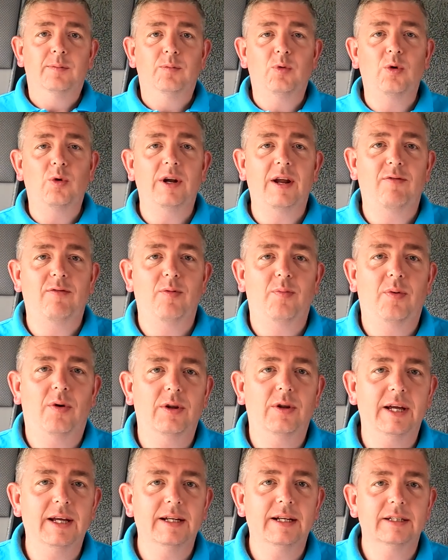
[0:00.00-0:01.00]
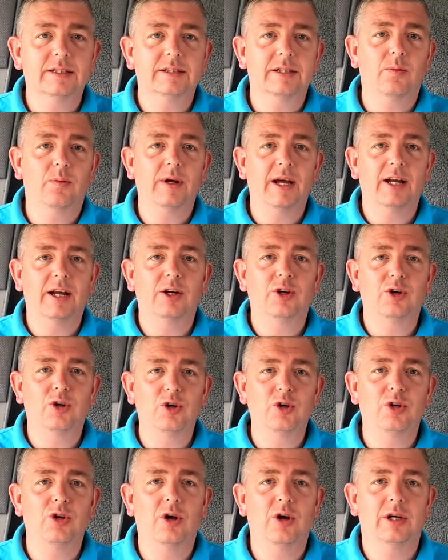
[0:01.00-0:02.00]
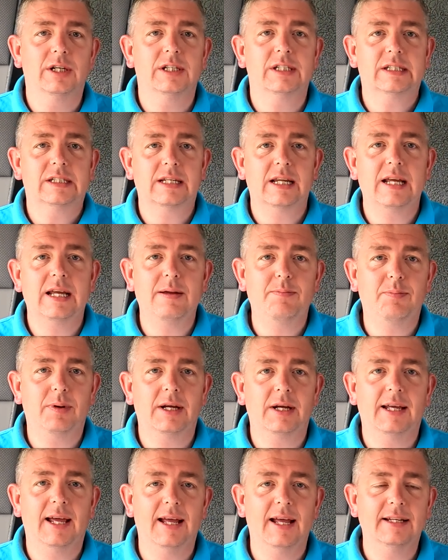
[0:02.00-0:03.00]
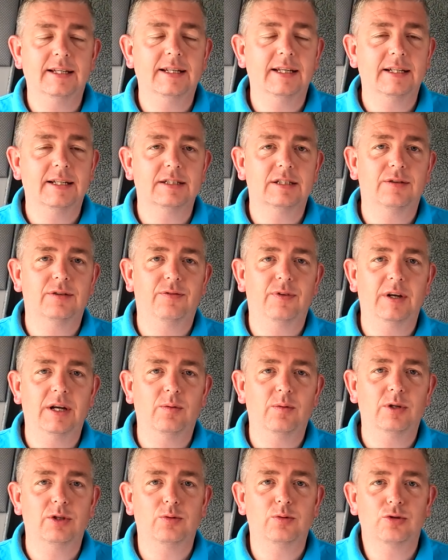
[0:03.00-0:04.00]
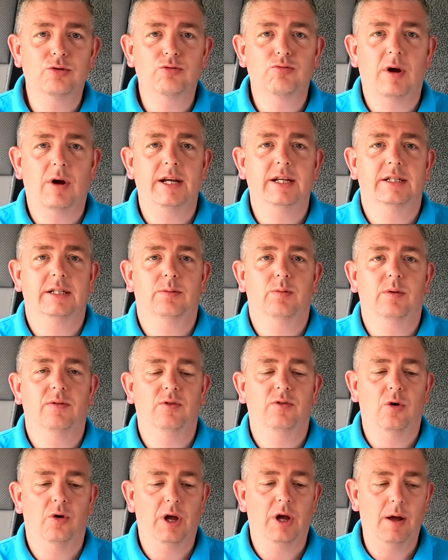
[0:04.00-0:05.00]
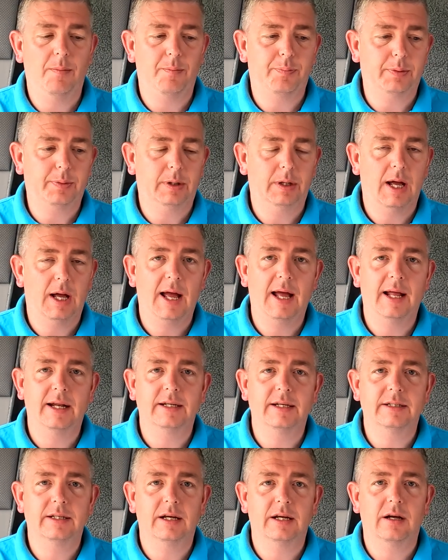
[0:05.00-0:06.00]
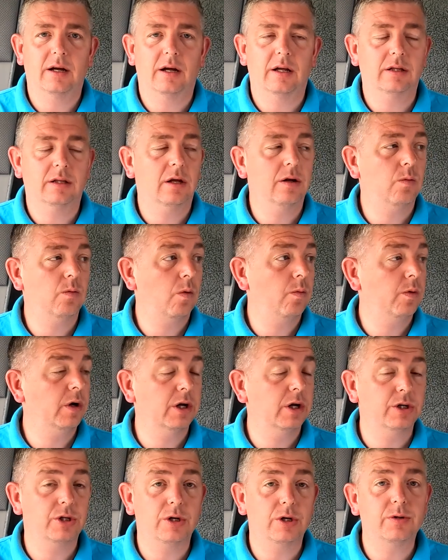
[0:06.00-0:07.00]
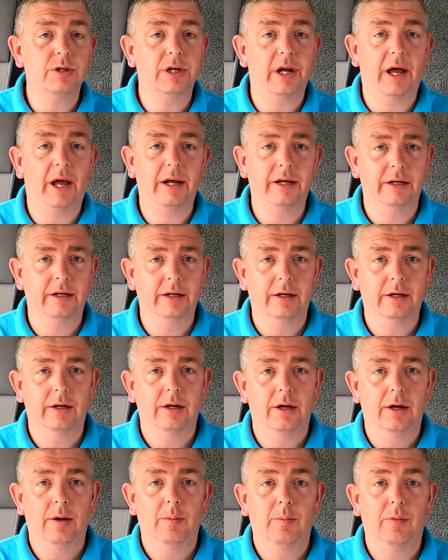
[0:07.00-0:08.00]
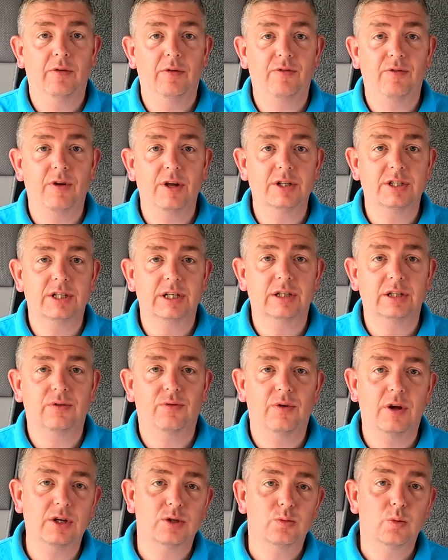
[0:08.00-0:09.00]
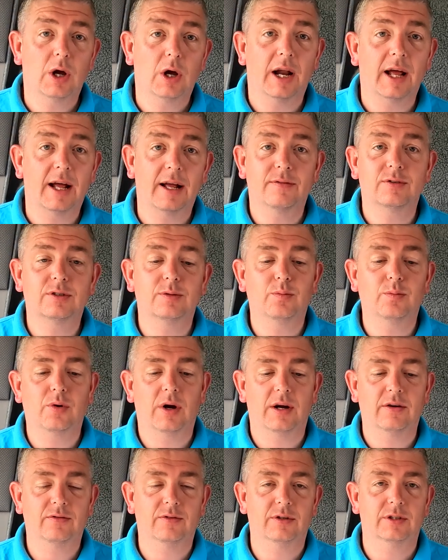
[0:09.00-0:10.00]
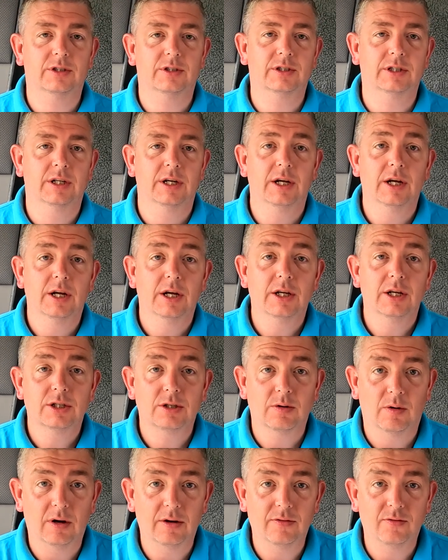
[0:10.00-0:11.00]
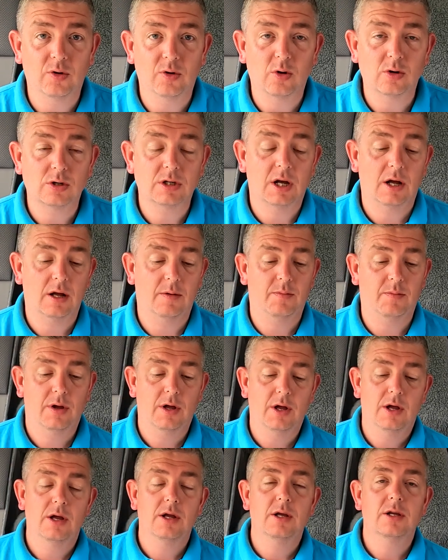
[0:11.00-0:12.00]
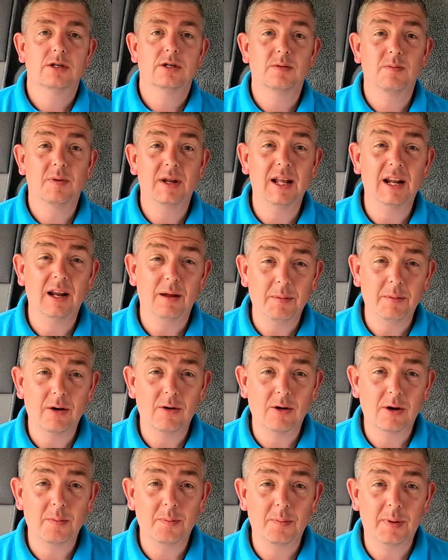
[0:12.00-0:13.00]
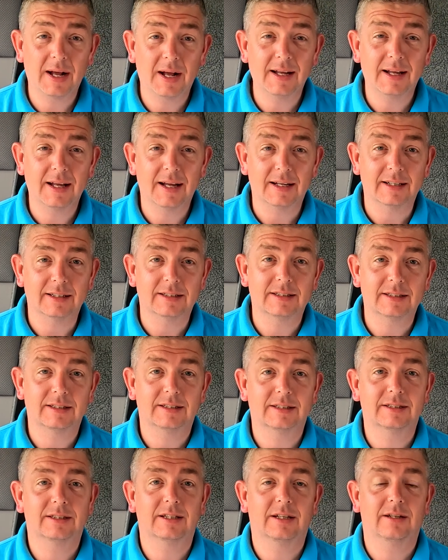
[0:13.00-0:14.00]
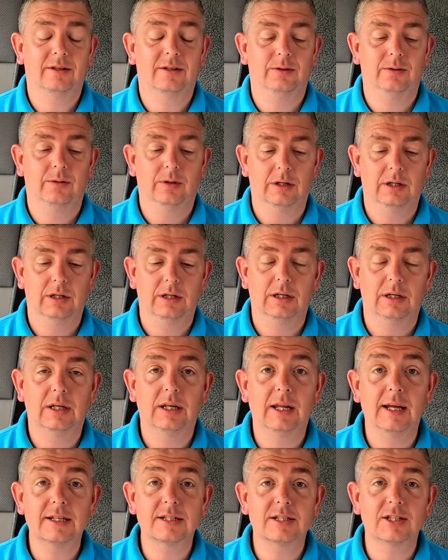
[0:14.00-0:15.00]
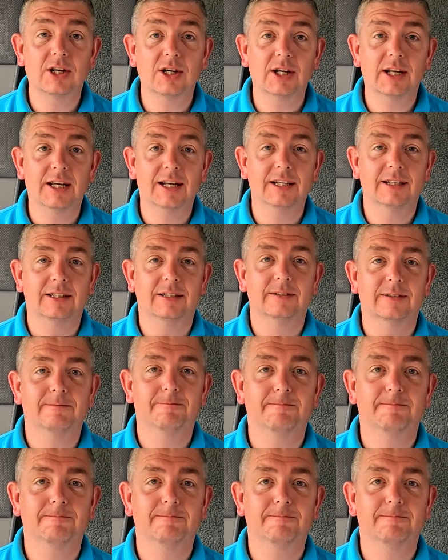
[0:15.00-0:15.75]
Morning everybody. So we had a good night's sleep again in Sofia, which was great. We've got up and I don't know what we're going to do today, but first things first, we're going to have some breakfast. So I've knocked up some little American pancakes. So let's tuck in.